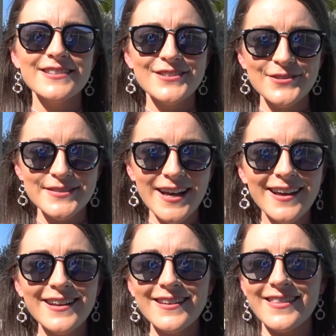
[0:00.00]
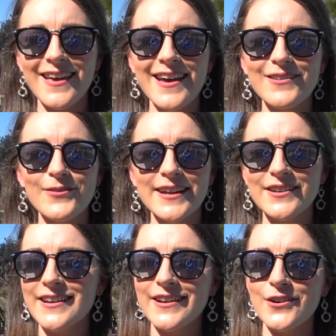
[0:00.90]
Tucson, that way you
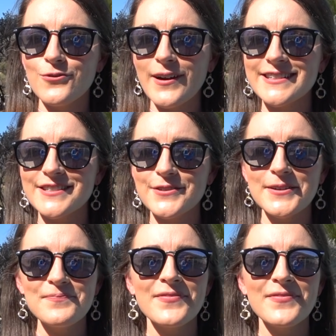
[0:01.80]
can go right to it.